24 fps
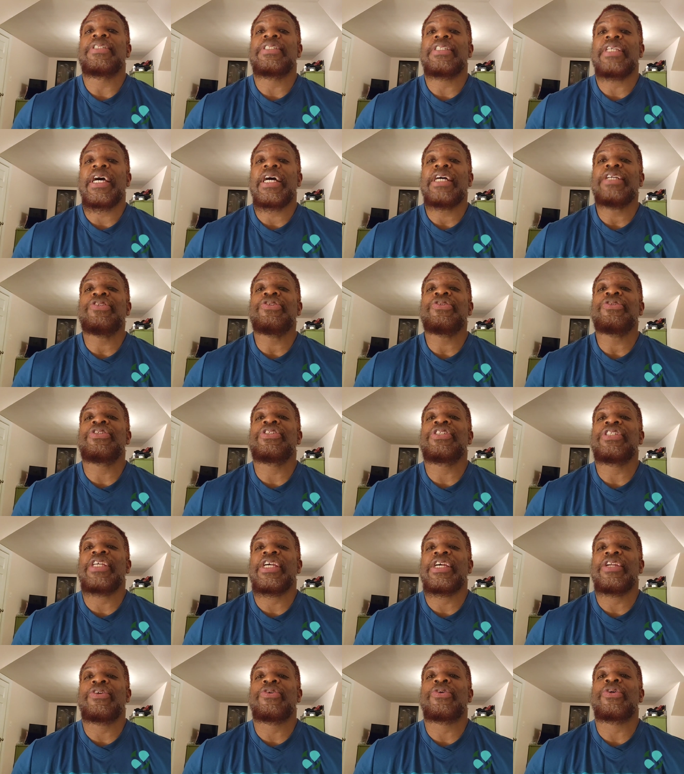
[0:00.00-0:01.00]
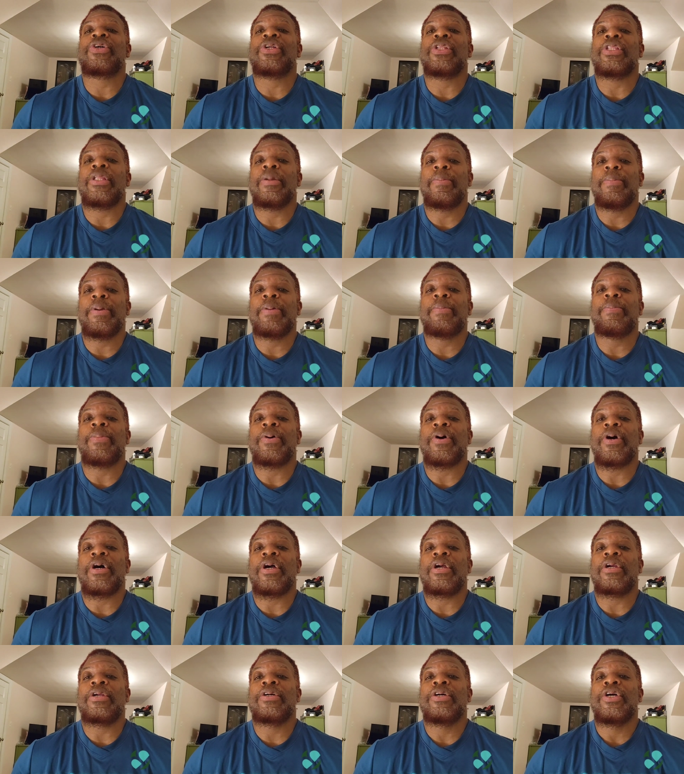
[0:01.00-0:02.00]
besides your standard Olympic
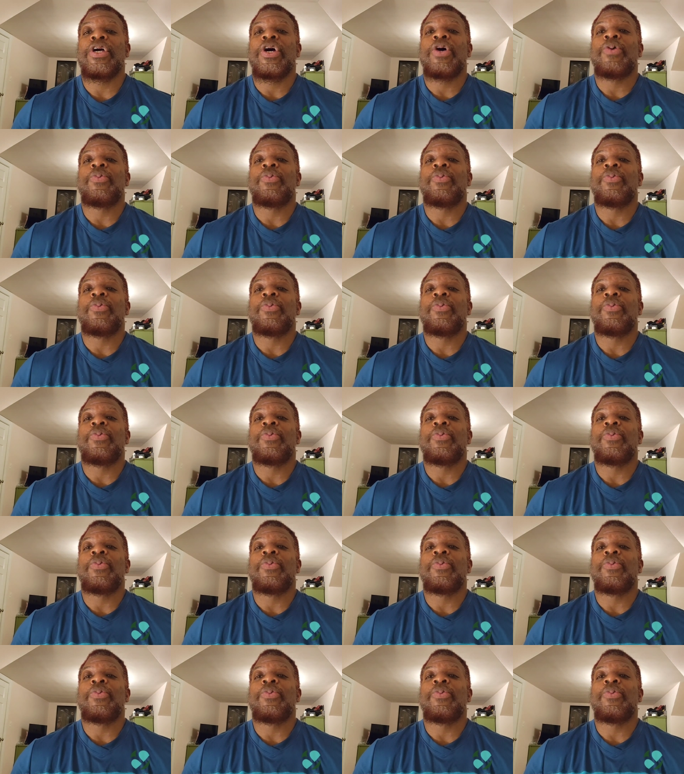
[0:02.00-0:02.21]
bar,